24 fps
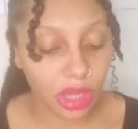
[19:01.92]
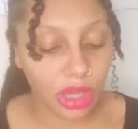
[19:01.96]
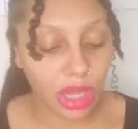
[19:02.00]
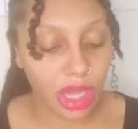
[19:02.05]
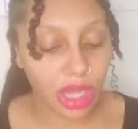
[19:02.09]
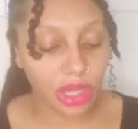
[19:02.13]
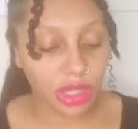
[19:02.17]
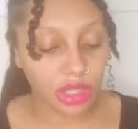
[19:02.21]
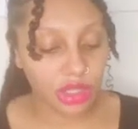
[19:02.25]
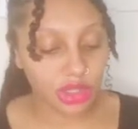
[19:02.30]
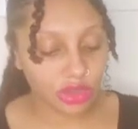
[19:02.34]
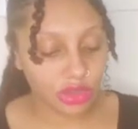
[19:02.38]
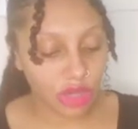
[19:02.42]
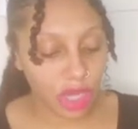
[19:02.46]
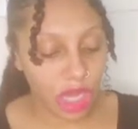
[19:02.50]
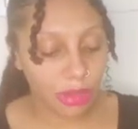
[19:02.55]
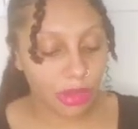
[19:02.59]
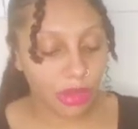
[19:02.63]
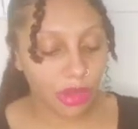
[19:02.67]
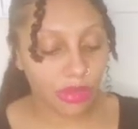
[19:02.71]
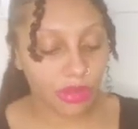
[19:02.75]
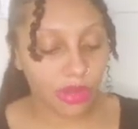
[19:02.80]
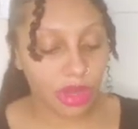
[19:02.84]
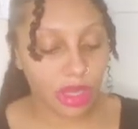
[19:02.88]
of
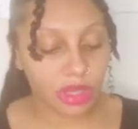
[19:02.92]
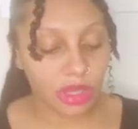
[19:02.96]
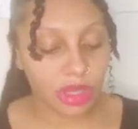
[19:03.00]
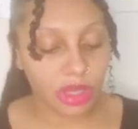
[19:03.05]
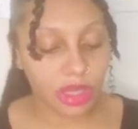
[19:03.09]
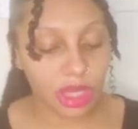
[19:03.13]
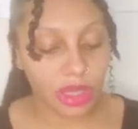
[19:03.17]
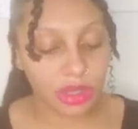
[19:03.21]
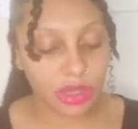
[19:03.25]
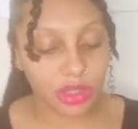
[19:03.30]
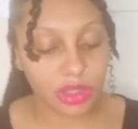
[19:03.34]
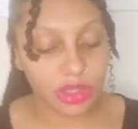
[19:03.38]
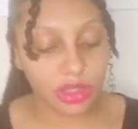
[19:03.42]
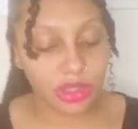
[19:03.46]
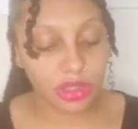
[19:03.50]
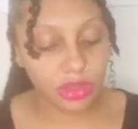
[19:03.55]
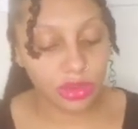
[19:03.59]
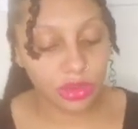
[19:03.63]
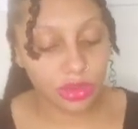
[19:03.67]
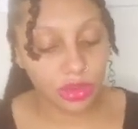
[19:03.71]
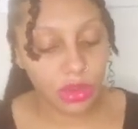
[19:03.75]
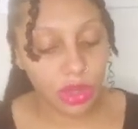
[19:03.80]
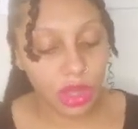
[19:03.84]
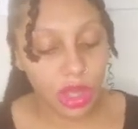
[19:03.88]
trauma, rather that was
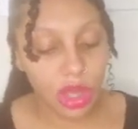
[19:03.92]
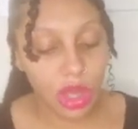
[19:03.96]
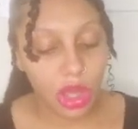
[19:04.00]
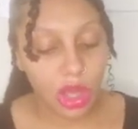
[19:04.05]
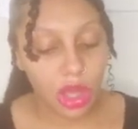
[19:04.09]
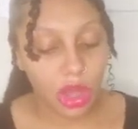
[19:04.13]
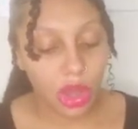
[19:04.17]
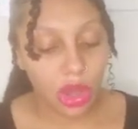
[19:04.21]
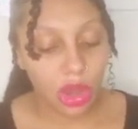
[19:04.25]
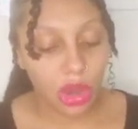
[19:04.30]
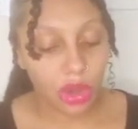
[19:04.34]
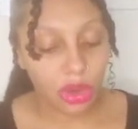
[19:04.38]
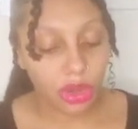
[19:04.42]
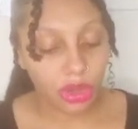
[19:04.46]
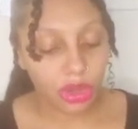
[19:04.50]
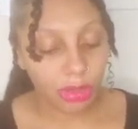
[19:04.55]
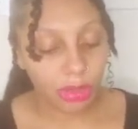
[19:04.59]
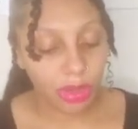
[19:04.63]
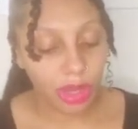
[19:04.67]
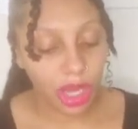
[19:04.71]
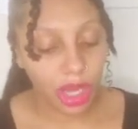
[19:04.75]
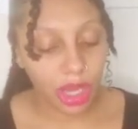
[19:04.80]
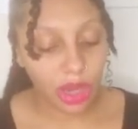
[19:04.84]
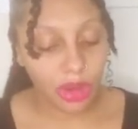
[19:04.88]
you or your
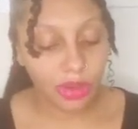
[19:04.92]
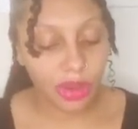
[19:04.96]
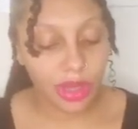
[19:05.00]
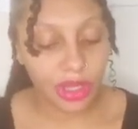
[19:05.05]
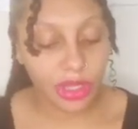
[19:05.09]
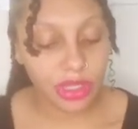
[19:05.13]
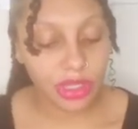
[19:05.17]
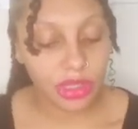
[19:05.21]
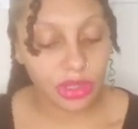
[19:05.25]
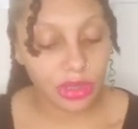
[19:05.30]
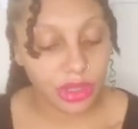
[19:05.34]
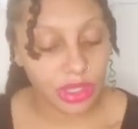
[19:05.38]
parents